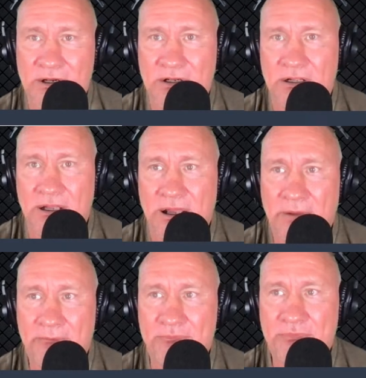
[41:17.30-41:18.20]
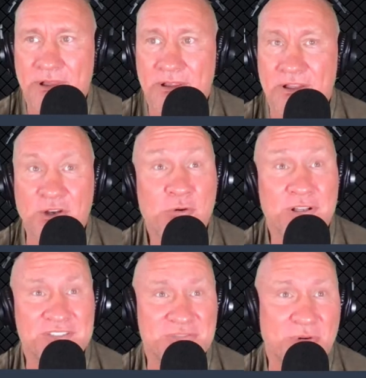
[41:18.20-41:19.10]
You know who
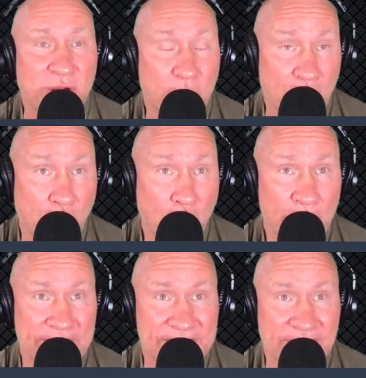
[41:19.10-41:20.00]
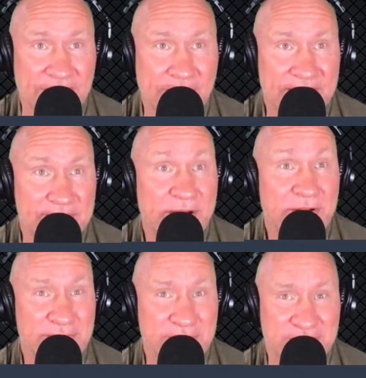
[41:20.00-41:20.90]
else? Or we're hoping is going to come in is Pierre
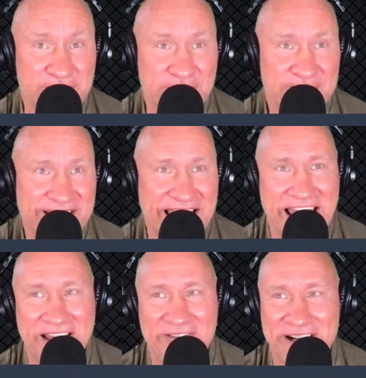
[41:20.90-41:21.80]
LaRouche too. Man, what a